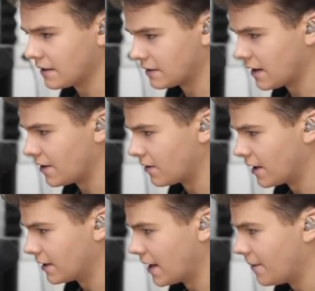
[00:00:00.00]
this done. All
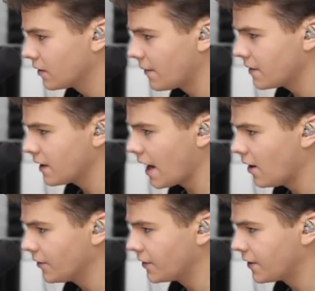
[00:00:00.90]
right, yeah. Okay, everything
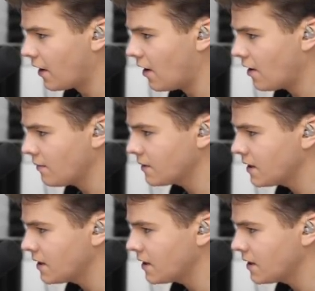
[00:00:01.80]
else is armed